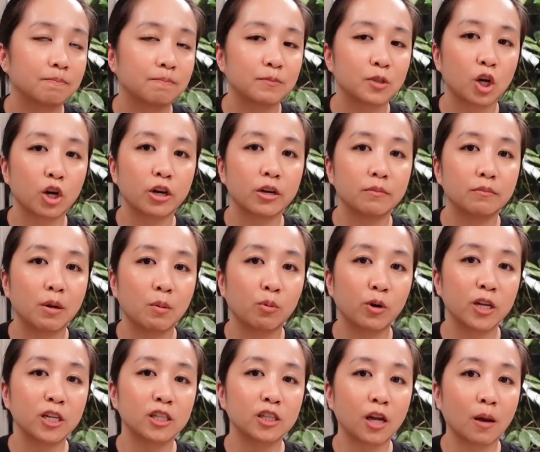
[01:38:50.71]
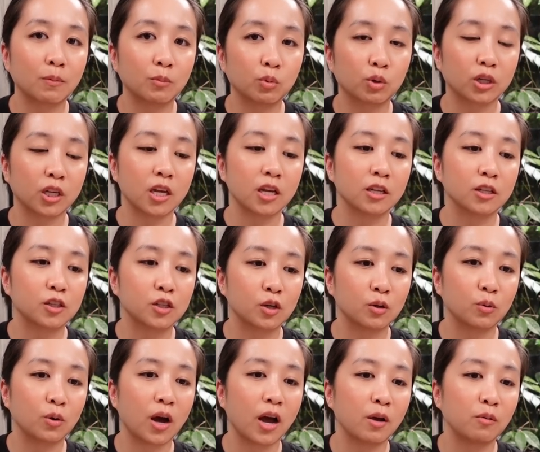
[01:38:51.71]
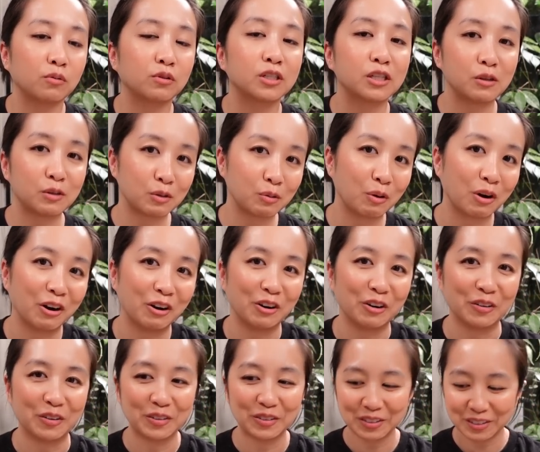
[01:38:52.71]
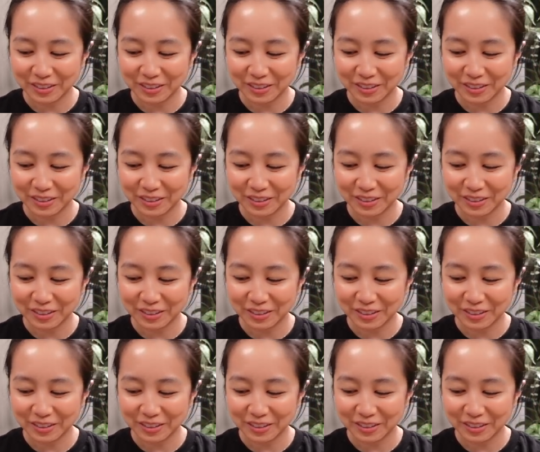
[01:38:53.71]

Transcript: Sorry, my brain stopped working, so I will see you tomorrow.